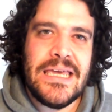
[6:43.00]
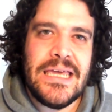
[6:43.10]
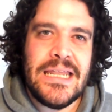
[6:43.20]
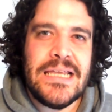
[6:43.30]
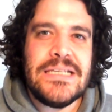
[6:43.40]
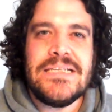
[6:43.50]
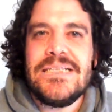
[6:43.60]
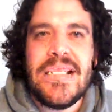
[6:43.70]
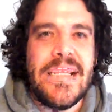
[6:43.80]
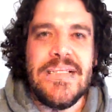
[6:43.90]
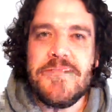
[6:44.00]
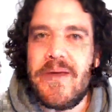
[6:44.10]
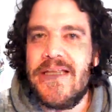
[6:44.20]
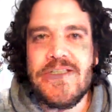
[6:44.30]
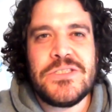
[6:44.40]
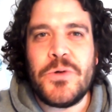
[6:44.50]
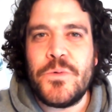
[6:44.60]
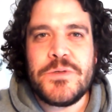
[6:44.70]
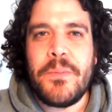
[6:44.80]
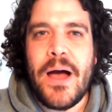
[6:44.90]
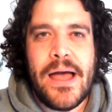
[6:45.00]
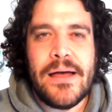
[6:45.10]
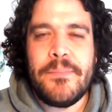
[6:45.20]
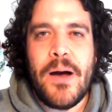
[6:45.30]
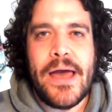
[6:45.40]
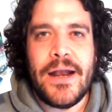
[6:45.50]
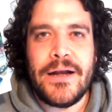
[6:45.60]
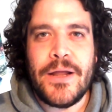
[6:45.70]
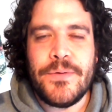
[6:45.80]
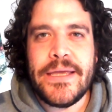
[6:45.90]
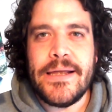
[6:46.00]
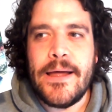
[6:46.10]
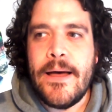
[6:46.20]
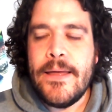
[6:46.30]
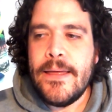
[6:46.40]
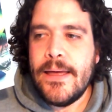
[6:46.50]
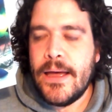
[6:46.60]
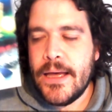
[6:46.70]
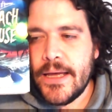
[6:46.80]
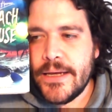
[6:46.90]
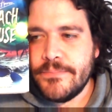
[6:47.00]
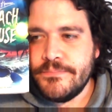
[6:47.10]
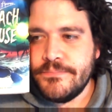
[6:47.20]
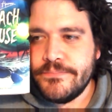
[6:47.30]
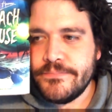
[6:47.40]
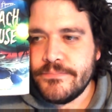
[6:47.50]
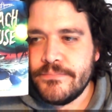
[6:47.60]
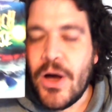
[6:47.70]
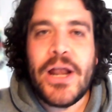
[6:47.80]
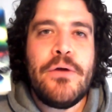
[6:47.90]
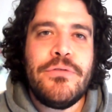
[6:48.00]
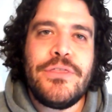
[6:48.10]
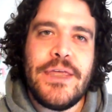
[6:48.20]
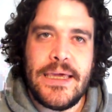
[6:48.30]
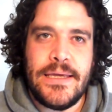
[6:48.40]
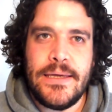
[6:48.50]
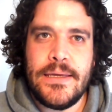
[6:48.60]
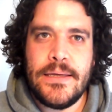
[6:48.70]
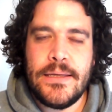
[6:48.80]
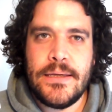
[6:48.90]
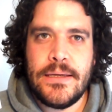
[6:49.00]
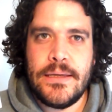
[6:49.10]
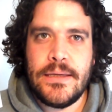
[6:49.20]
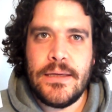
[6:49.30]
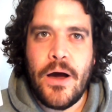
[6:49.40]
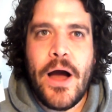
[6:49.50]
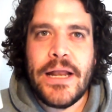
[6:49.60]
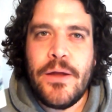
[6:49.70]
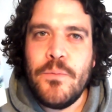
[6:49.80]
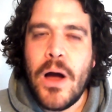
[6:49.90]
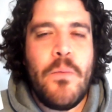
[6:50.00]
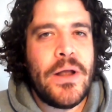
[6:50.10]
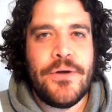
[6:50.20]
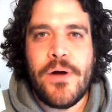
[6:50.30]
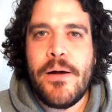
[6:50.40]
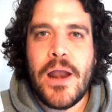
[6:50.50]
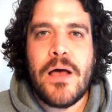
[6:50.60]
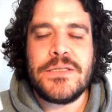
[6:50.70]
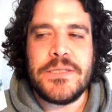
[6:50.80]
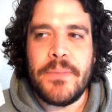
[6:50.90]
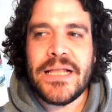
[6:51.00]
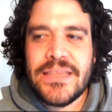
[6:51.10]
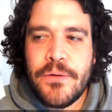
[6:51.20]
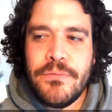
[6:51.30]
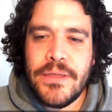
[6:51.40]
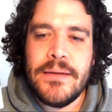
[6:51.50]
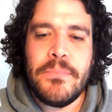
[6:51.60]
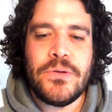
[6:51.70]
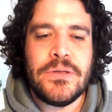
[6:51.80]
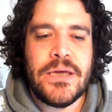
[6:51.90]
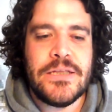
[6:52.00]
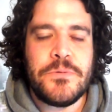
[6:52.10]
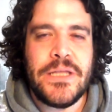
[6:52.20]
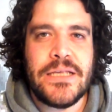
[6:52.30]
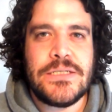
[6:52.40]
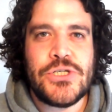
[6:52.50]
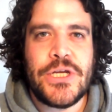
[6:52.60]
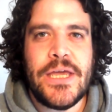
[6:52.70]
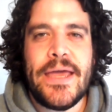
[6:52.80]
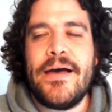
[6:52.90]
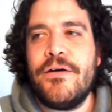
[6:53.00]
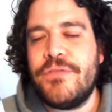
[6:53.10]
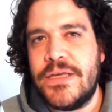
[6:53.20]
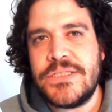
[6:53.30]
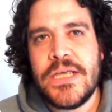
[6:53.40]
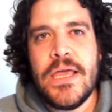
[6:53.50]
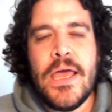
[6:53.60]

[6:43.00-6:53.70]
it is teens being stalked by a, by an unknown killer. Um, I don't think. I don't. I wonder. I'll ask them. I don't think modern kids would get such a kick out of this,